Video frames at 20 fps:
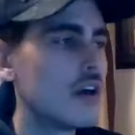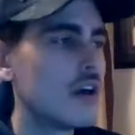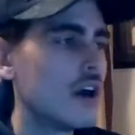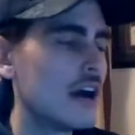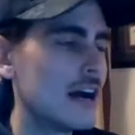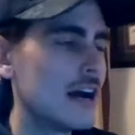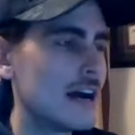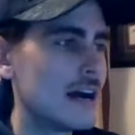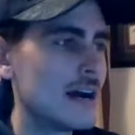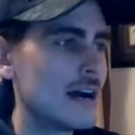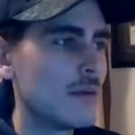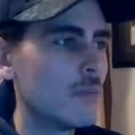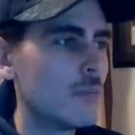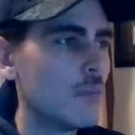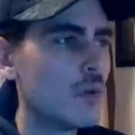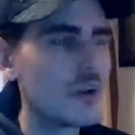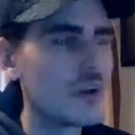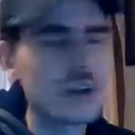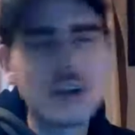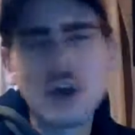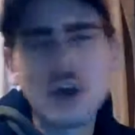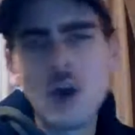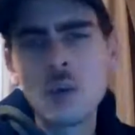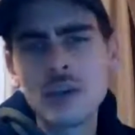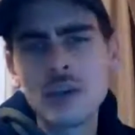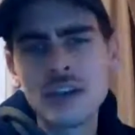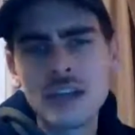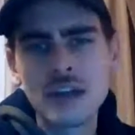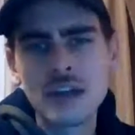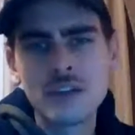1-0. We
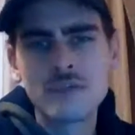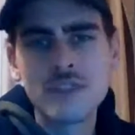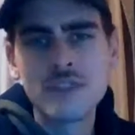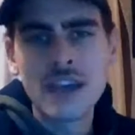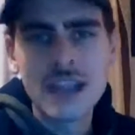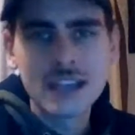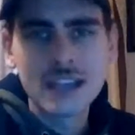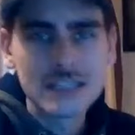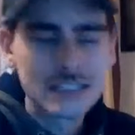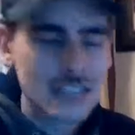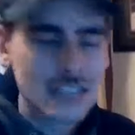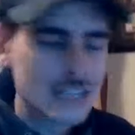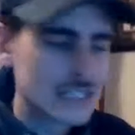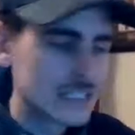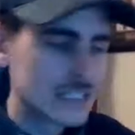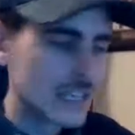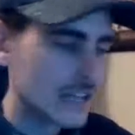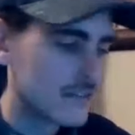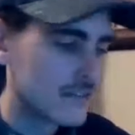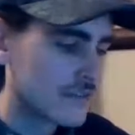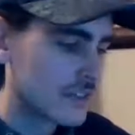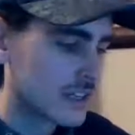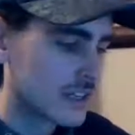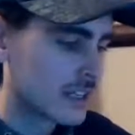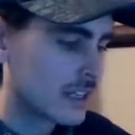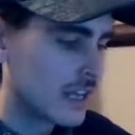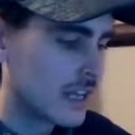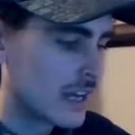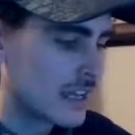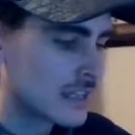nailed Vegas last night for the
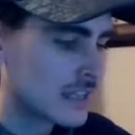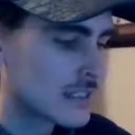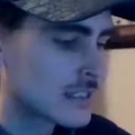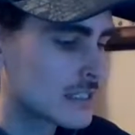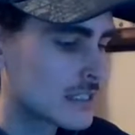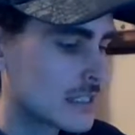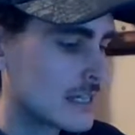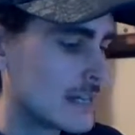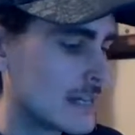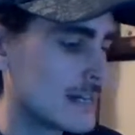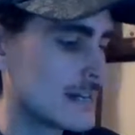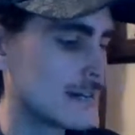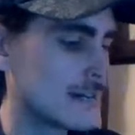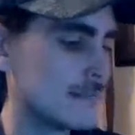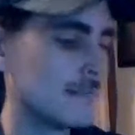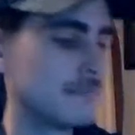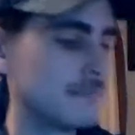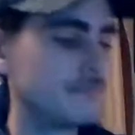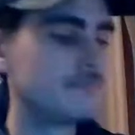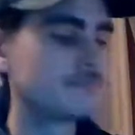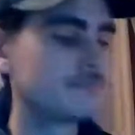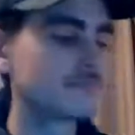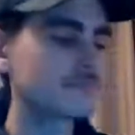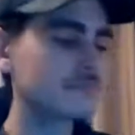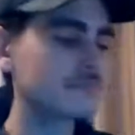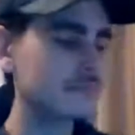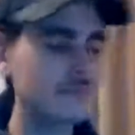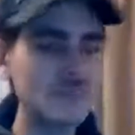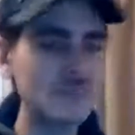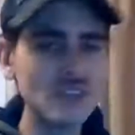clients. A
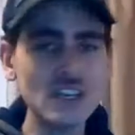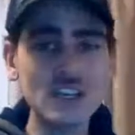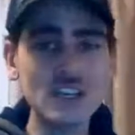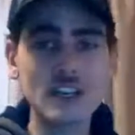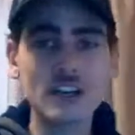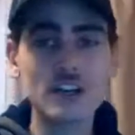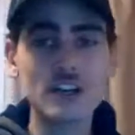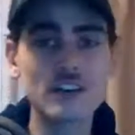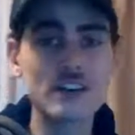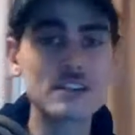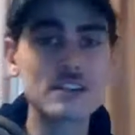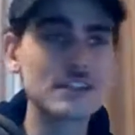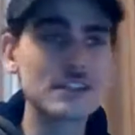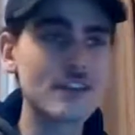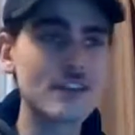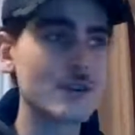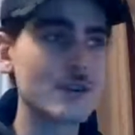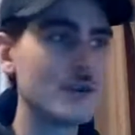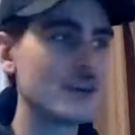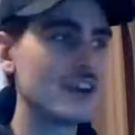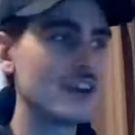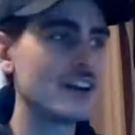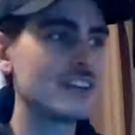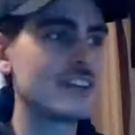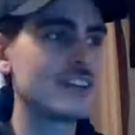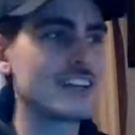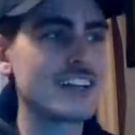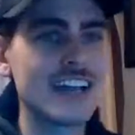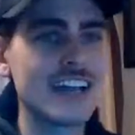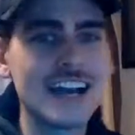lot of great stuff going on
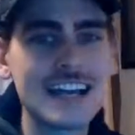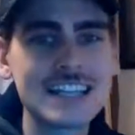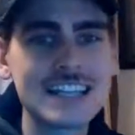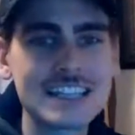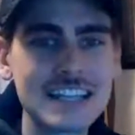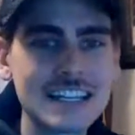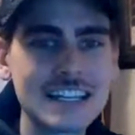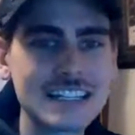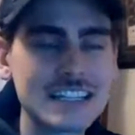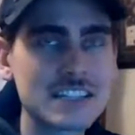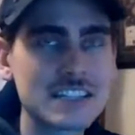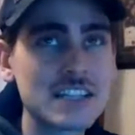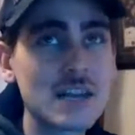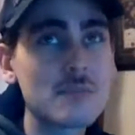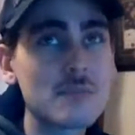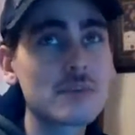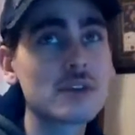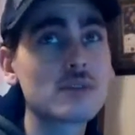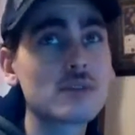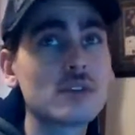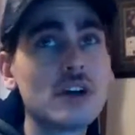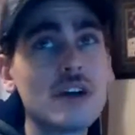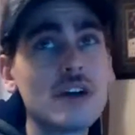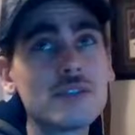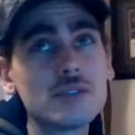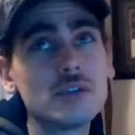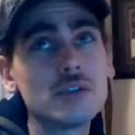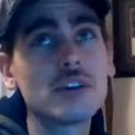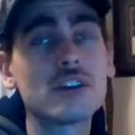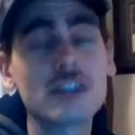there, guys. December, we're off
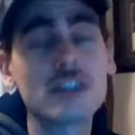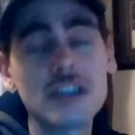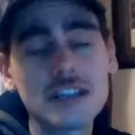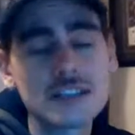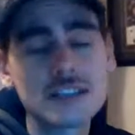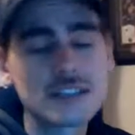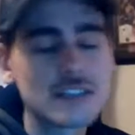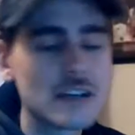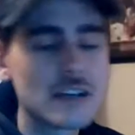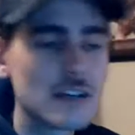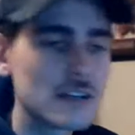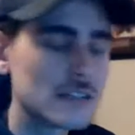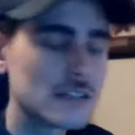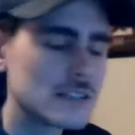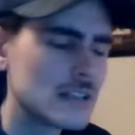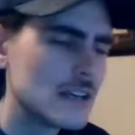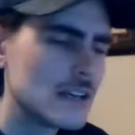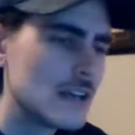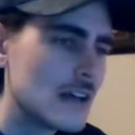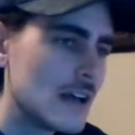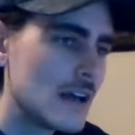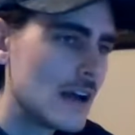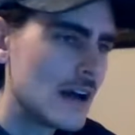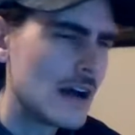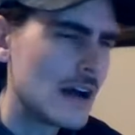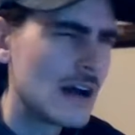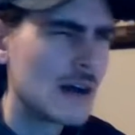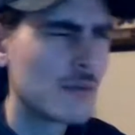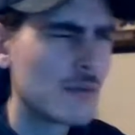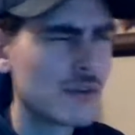to a great start.
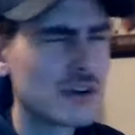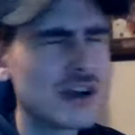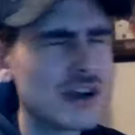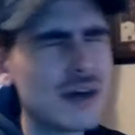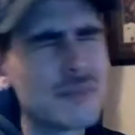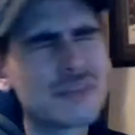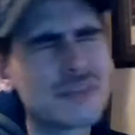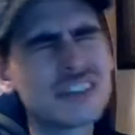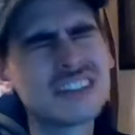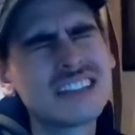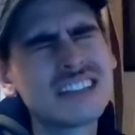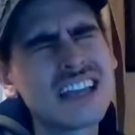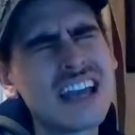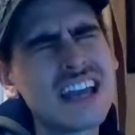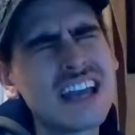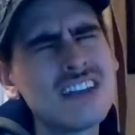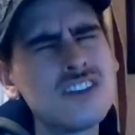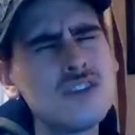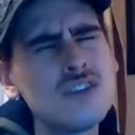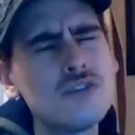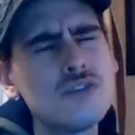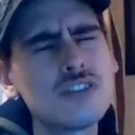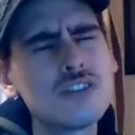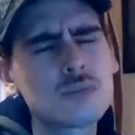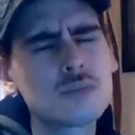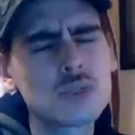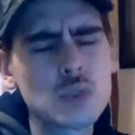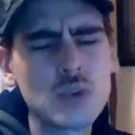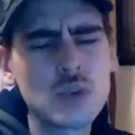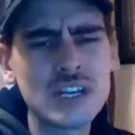We're up 10 units
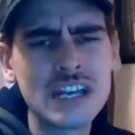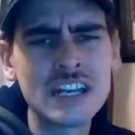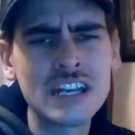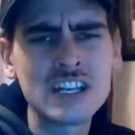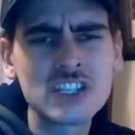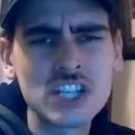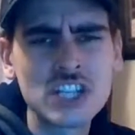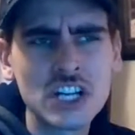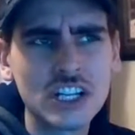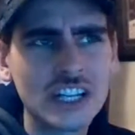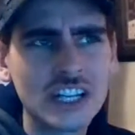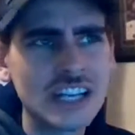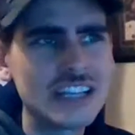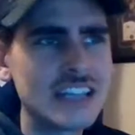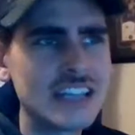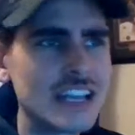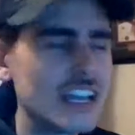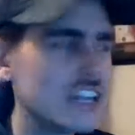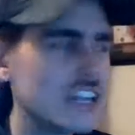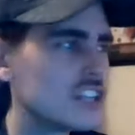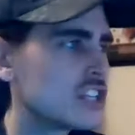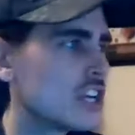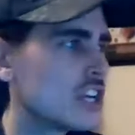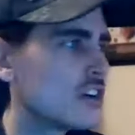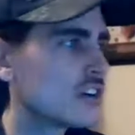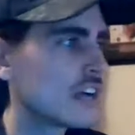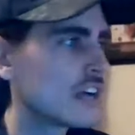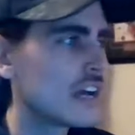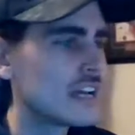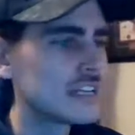between NHL and AHL,
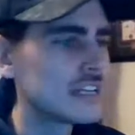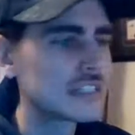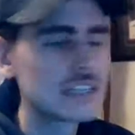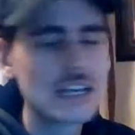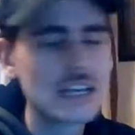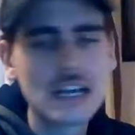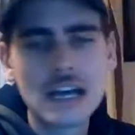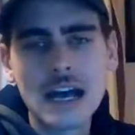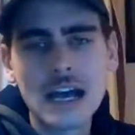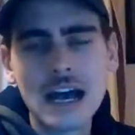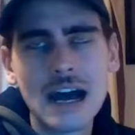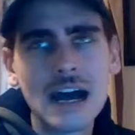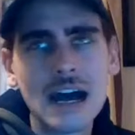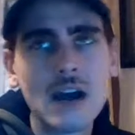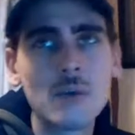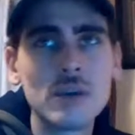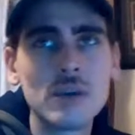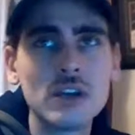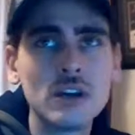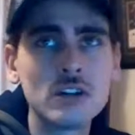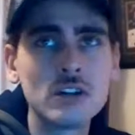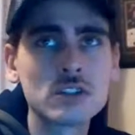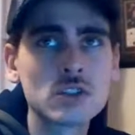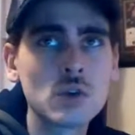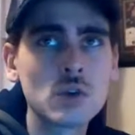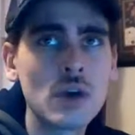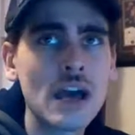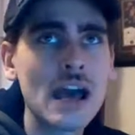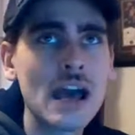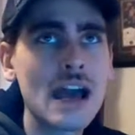guys. We
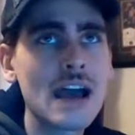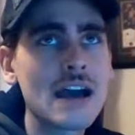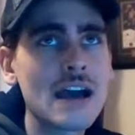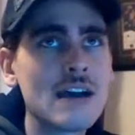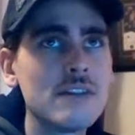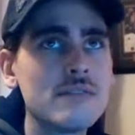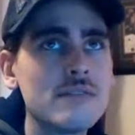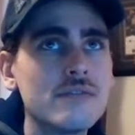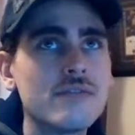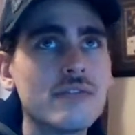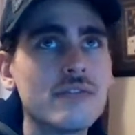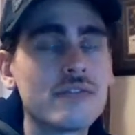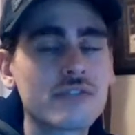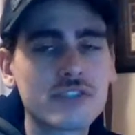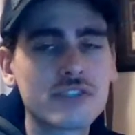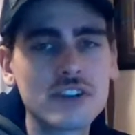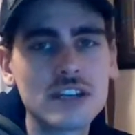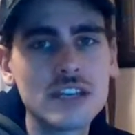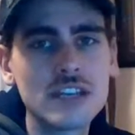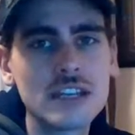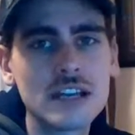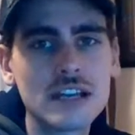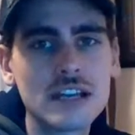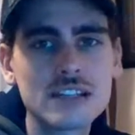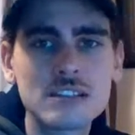also have free